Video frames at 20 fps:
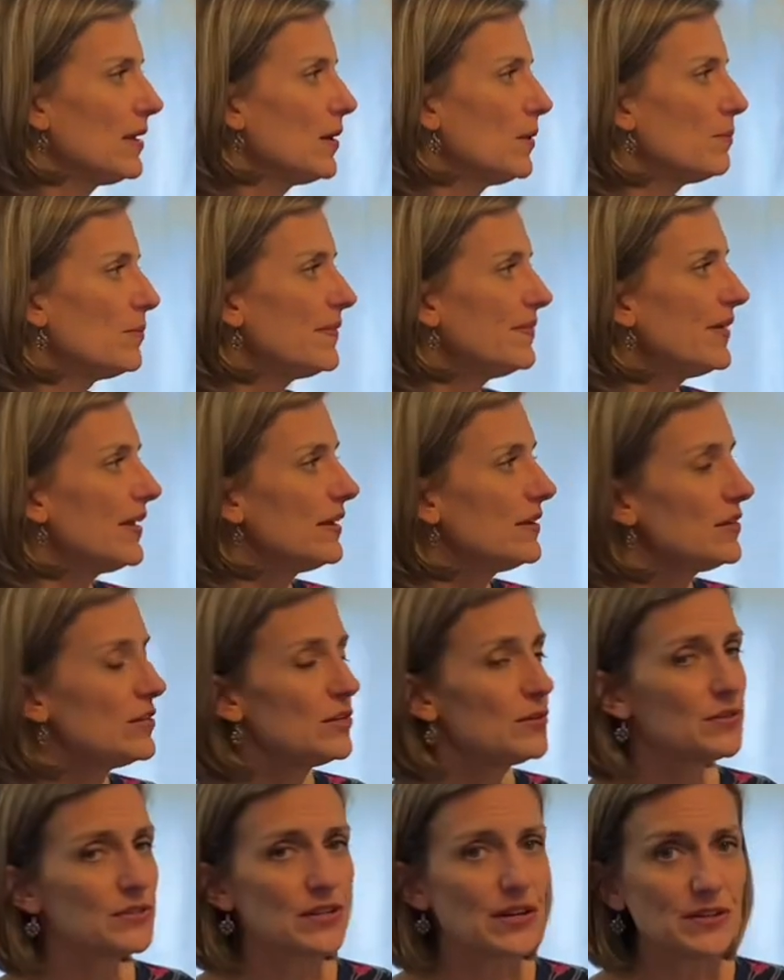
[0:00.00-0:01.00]
But then
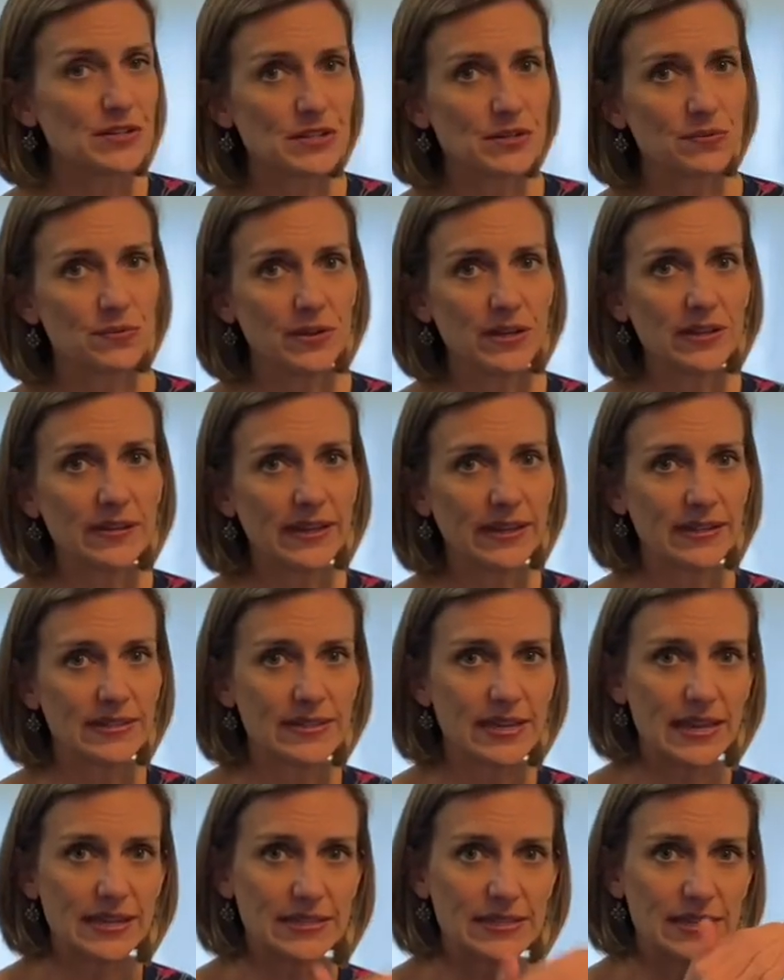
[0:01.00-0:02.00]
you start to realize
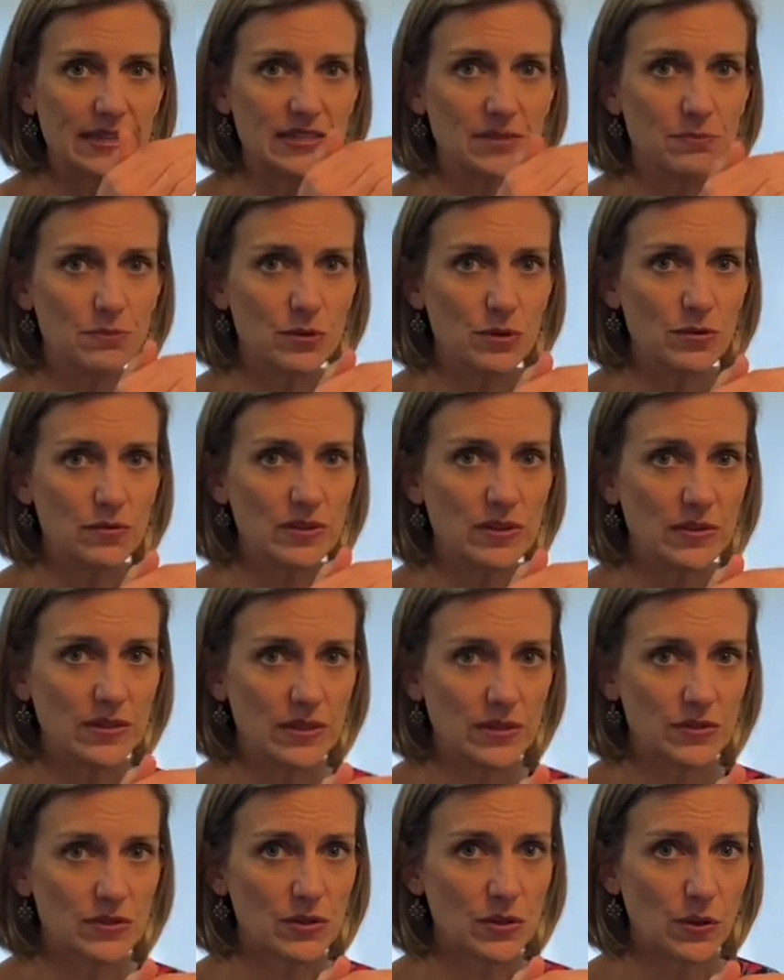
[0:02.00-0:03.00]
as he's moving
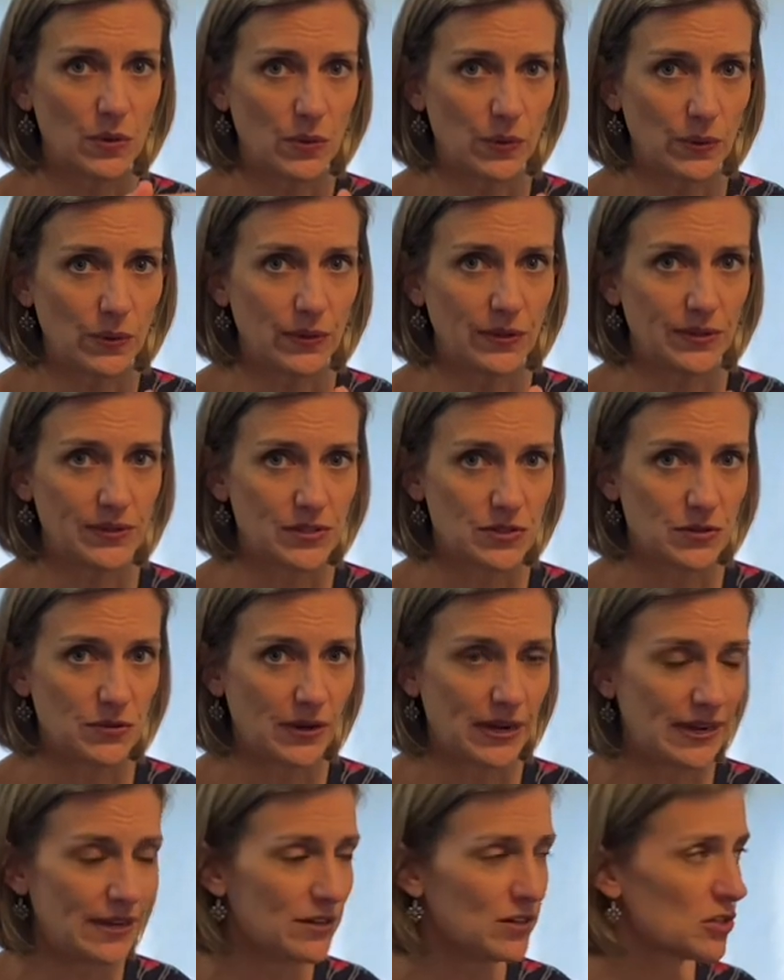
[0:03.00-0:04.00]
these chords
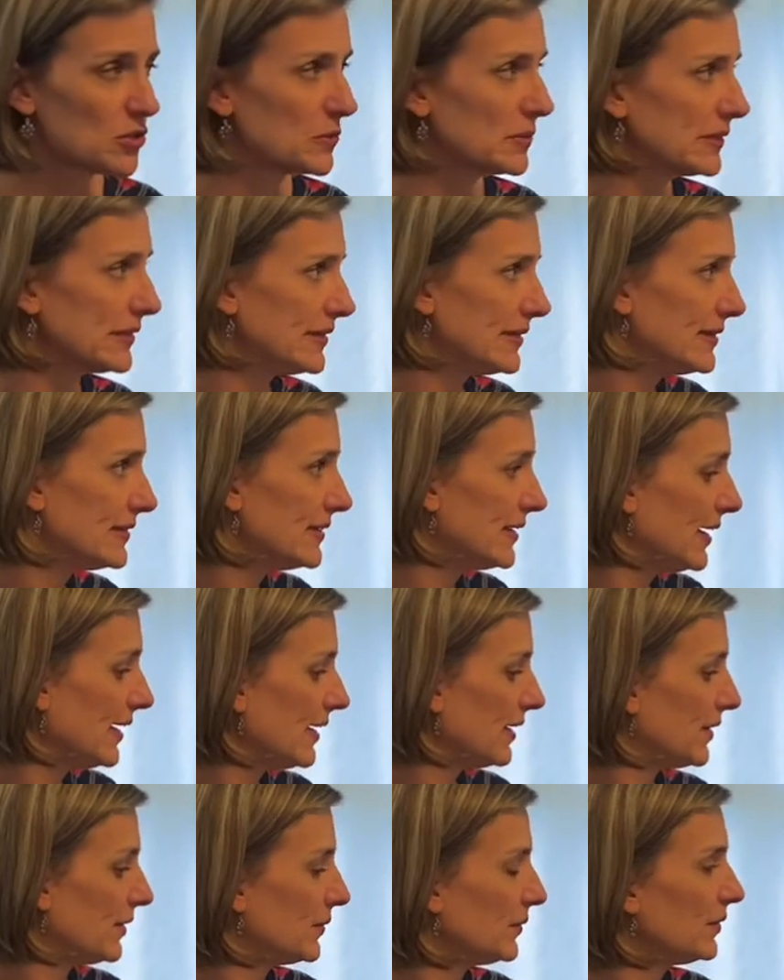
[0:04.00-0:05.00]
gradually
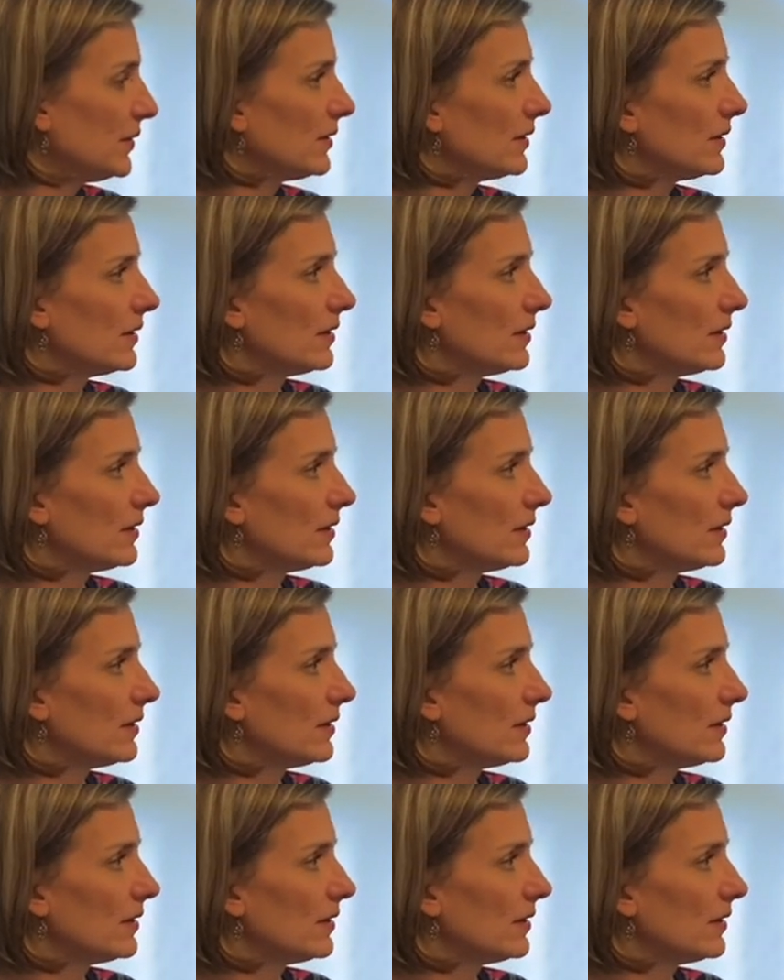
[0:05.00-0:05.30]
down,